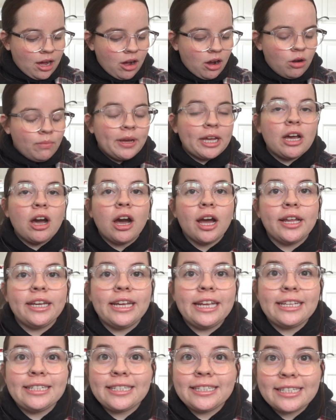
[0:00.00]
Oh my God,
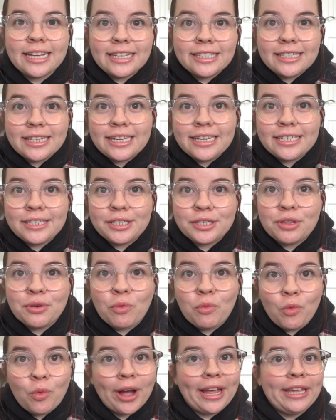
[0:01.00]
it says that it's the
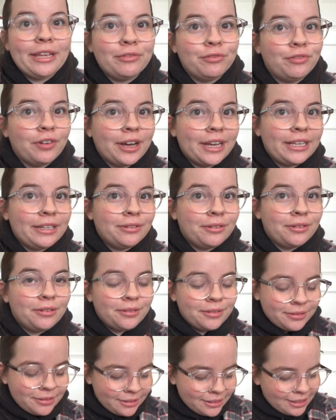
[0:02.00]
white
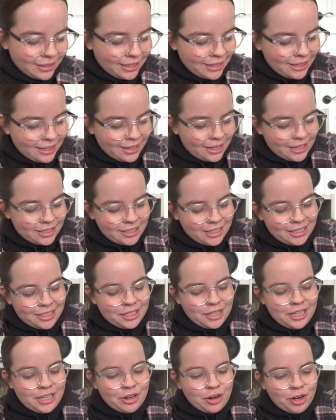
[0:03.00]
vinyl because it's
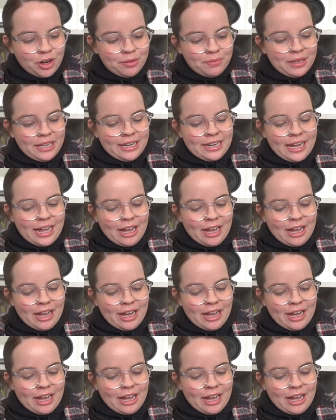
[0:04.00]
the Urban